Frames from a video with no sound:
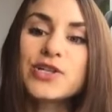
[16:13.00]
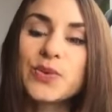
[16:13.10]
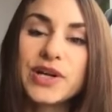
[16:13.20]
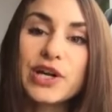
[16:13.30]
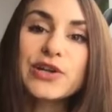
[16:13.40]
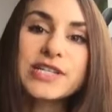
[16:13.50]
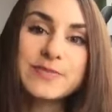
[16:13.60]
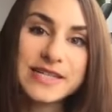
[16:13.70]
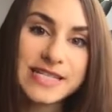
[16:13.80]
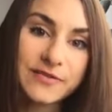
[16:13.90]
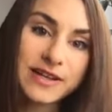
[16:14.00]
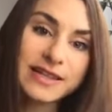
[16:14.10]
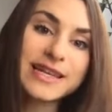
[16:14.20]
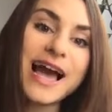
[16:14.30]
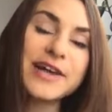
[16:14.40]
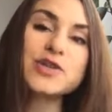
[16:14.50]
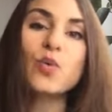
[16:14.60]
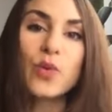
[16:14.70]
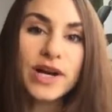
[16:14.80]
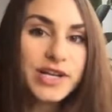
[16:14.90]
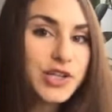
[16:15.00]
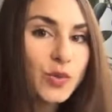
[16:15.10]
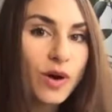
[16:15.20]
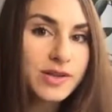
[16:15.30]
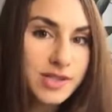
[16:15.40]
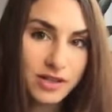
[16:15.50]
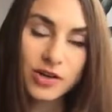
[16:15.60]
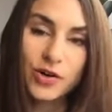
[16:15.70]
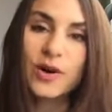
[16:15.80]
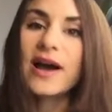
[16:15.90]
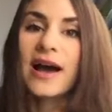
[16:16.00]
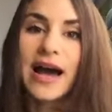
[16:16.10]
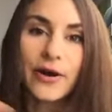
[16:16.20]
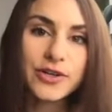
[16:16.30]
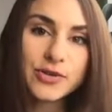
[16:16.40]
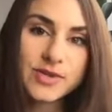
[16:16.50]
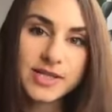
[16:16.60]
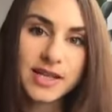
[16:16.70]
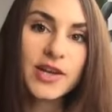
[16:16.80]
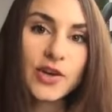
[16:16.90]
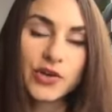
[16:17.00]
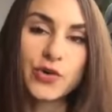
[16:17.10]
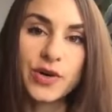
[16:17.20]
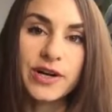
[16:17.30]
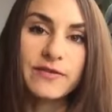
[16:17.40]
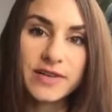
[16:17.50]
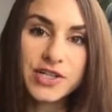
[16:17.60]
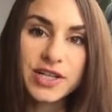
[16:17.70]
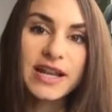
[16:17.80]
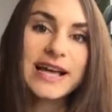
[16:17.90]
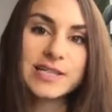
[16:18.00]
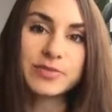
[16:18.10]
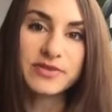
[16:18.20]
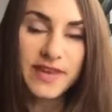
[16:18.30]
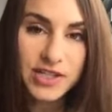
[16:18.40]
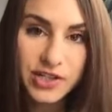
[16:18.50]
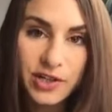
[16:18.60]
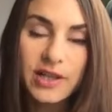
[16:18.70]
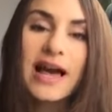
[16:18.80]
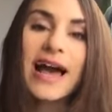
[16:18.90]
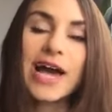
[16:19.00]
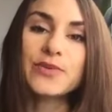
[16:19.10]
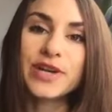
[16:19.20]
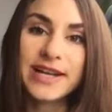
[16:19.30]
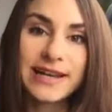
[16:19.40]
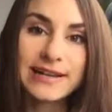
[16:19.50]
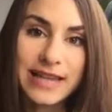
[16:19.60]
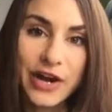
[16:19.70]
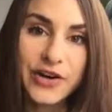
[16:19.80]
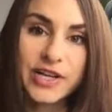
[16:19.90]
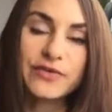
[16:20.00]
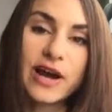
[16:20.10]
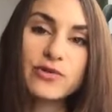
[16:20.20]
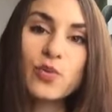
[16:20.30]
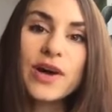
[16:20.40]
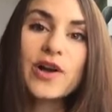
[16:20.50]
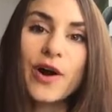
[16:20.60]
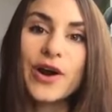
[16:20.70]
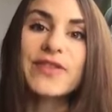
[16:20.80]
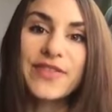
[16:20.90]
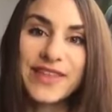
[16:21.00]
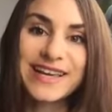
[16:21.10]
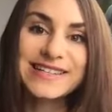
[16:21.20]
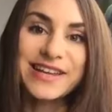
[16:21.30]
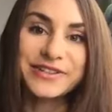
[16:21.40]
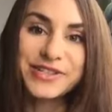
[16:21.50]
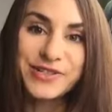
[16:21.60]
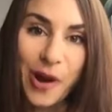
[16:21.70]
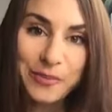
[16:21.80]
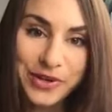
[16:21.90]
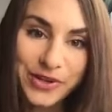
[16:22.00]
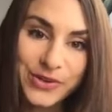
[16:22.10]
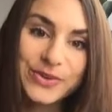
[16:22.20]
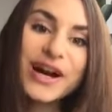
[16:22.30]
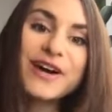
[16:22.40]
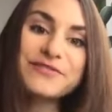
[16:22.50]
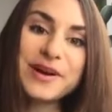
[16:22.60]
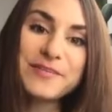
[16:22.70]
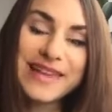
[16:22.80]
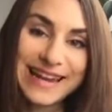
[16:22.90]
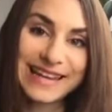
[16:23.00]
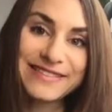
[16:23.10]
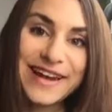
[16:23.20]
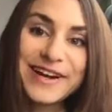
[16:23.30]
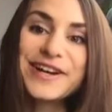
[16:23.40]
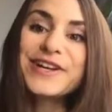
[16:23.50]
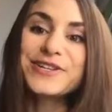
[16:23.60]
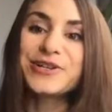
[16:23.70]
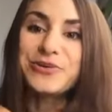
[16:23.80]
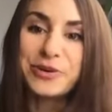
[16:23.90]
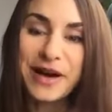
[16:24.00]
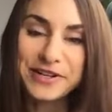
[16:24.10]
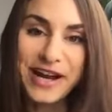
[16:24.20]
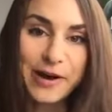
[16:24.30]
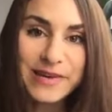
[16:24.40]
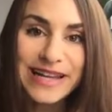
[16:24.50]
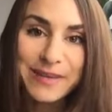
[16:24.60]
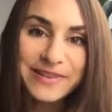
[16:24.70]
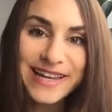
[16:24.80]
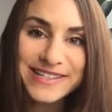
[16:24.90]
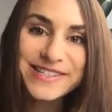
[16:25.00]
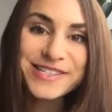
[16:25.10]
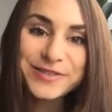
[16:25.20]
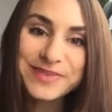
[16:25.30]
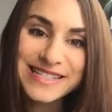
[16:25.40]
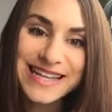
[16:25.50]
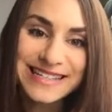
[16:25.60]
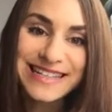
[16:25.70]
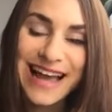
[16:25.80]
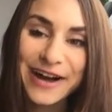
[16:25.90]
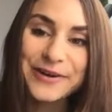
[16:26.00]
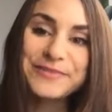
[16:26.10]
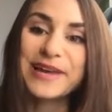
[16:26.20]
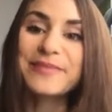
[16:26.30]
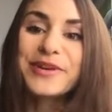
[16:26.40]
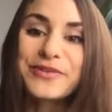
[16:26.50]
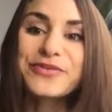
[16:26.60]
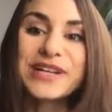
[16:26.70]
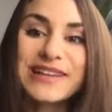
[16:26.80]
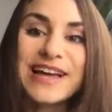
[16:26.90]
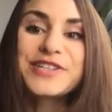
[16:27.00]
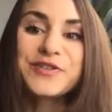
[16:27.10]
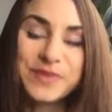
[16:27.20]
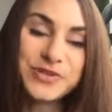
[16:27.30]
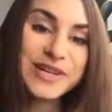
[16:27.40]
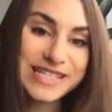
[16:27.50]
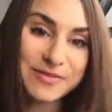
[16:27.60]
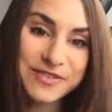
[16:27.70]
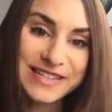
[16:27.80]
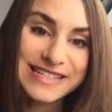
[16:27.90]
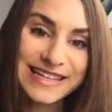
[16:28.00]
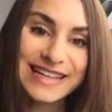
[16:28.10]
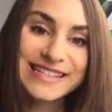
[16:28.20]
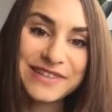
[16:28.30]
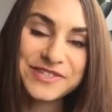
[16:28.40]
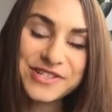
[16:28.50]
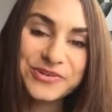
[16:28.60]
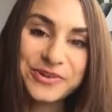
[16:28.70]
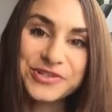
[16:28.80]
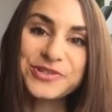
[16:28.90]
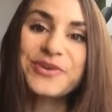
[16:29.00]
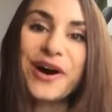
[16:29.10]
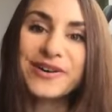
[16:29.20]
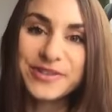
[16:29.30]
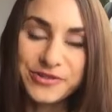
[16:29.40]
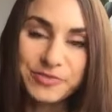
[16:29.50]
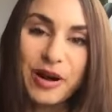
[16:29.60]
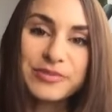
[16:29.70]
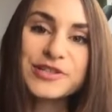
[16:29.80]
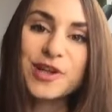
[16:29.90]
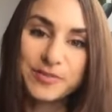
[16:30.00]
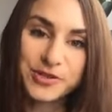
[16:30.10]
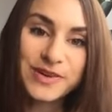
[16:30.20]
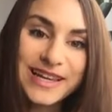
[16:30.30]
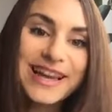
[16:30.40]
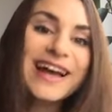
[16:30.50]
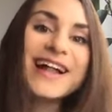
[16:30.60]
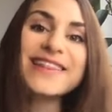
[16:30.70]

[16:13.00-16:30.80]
So we're going to look specifically at where do you want to go, how do you see your vision as a professional, and we're going to get clarity around what are the things that are stopping you from getting there. So no matter how many applications you've been sending out, maybe you've realized you've been doing some of these things I've just told you you should probably stop doing.